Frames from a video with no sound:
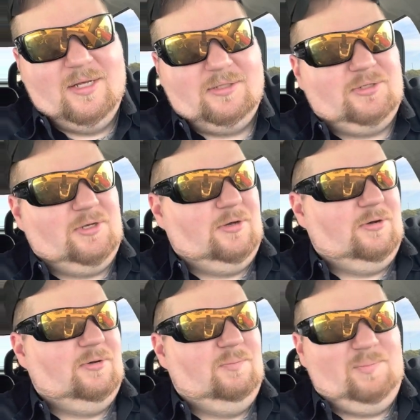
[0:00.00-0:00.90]

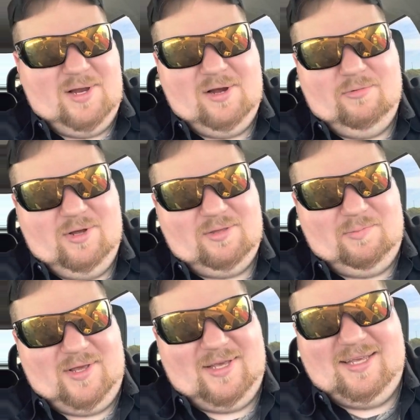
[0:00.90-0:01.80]
So bear with
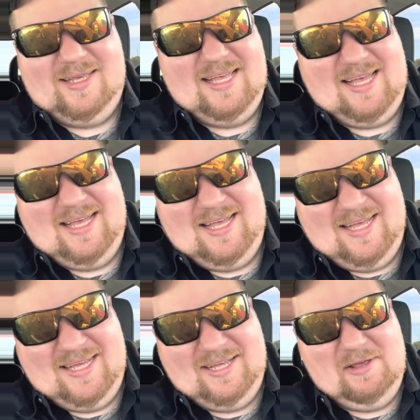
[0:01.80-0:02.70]
me.
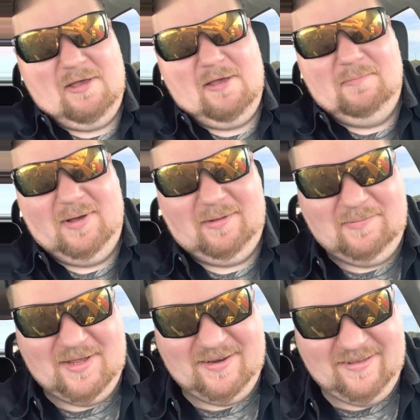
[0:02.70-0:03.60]
It might
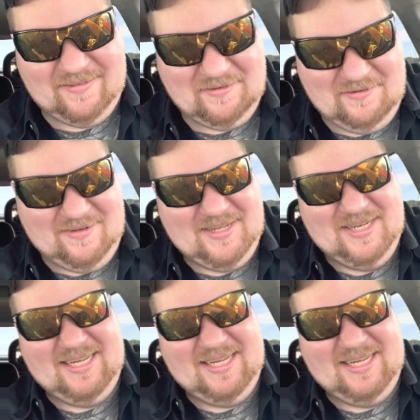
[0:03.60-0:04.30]
be another one.